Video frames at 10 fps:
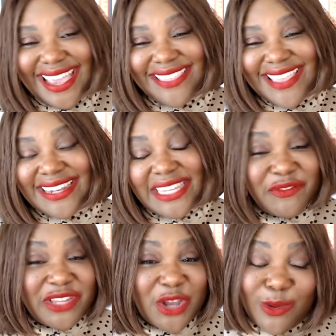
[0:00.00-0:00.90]
And I
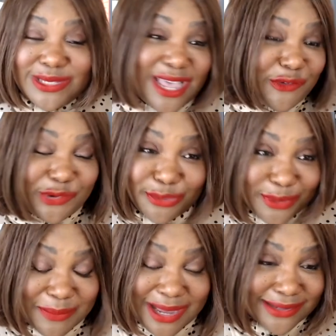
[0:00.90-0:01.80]
lived in a hotel for
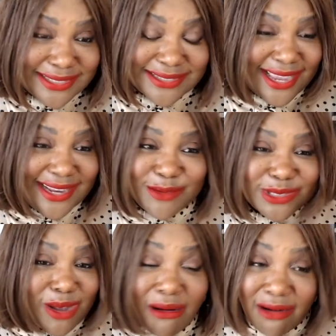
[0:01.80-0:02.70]
3 months, and it
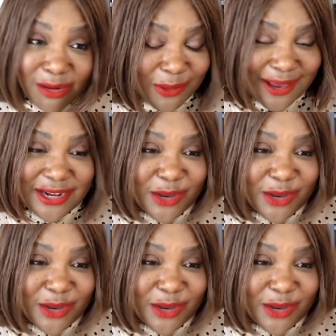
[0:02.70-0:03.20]
was horrible.